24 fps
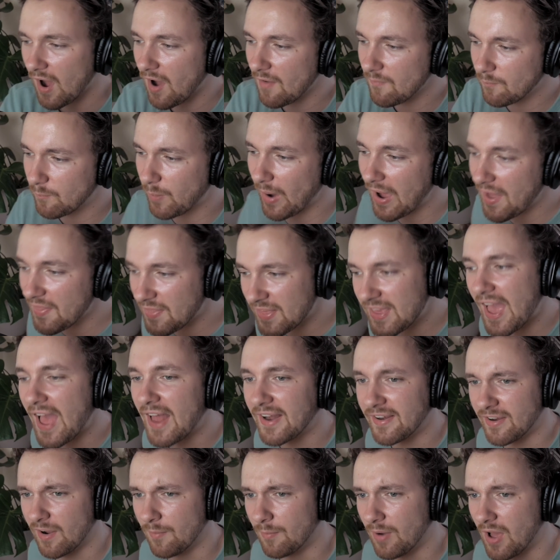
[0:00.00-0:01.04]
By the
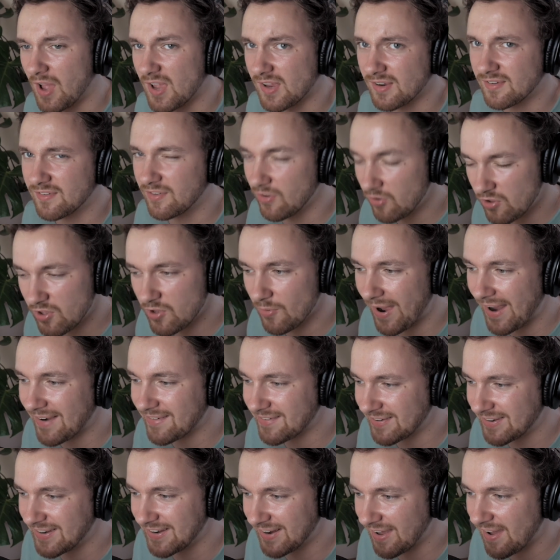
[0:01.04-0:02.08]
end, I'm like, do you
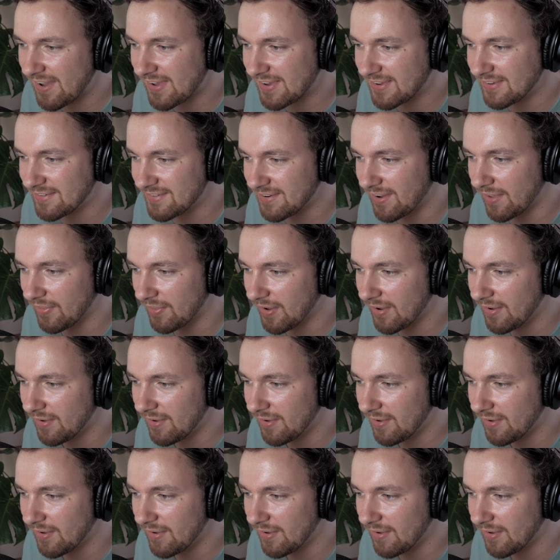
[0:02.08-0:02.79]
actually like each other?